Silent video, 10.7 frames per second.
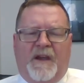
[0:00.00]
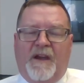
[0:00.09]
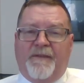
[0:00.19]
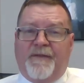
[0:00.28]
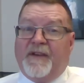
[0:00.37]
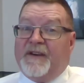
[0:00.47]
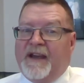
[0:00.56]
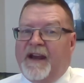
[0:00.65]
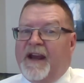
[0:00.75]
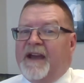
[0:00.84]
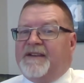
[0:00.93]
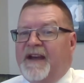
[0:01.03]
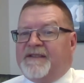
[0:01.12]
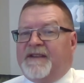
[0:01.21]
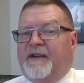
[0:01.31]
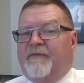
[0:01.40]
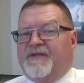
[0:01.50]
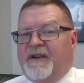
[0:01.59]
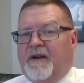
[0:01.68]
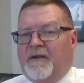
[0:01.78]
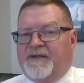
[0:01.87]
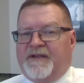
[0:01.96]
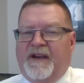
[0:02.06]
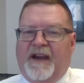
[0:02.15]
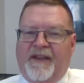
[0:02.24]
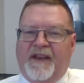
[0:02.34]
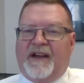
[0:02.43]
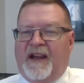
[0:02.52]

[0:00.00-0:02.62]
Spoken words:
If the DNA testing results in the